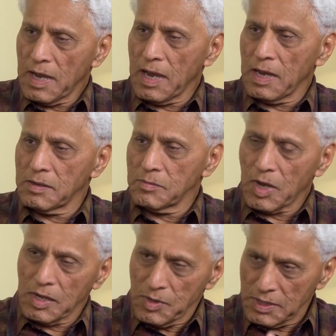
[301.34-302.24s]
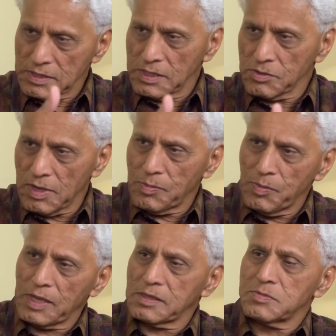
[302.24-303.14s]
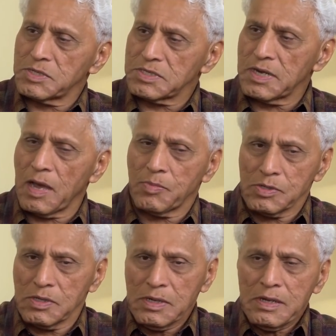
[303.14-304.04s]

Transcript: and my ability to help make this mission happen.